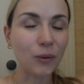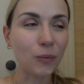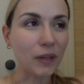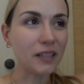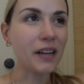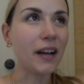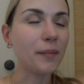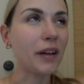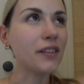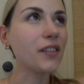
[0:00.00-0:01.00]
One
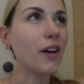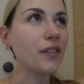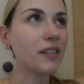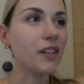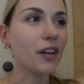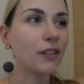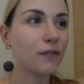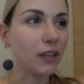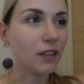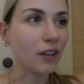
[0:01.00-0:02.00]
time I saw this dark
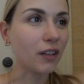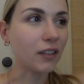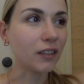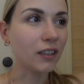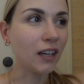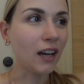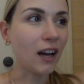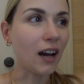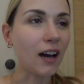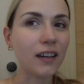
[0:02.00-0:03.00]
figure.
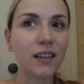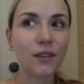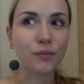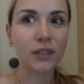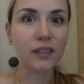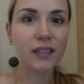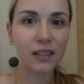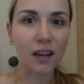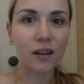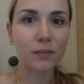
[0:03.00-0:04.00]
I got really
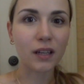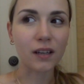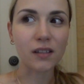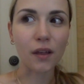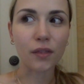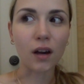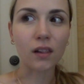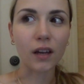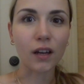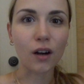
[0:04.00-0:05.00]
scared because I
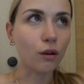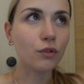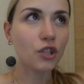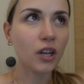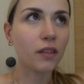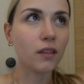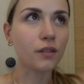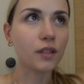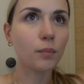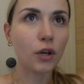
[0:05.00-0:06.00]
thought like, oh shit,
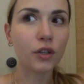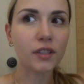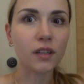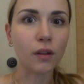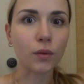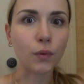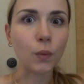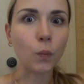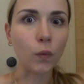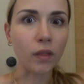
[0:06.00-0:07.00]
there's a person in the
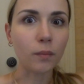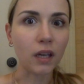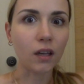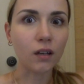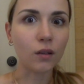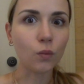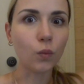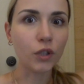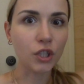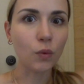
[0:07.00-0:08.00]
room with me.
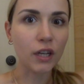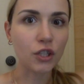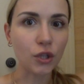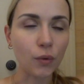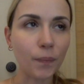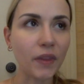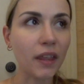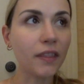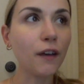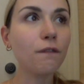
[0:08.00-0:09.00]
What do I do?
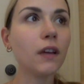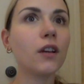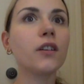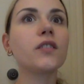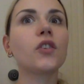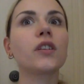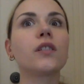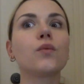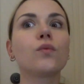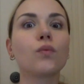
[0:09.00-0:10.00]
And that figure
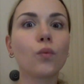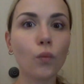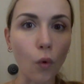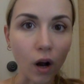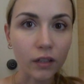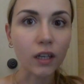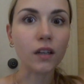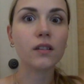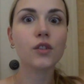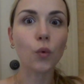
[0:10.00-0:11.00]
started
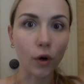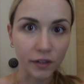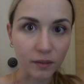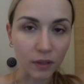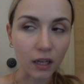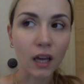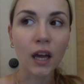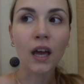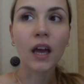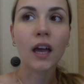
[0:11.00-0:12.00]
walking towards me.
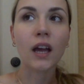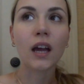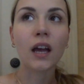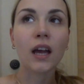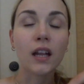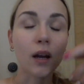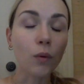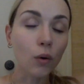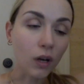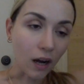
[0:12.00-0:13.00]
And I
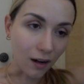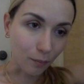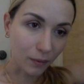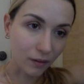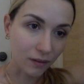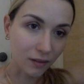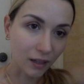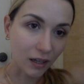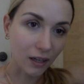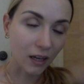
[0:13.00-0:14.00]
woke up
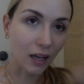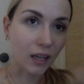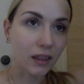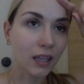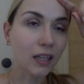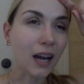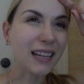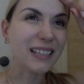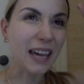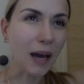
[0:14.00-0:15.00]
and then
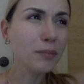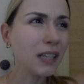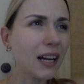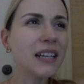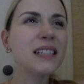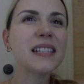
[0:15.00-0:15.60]
I kept kind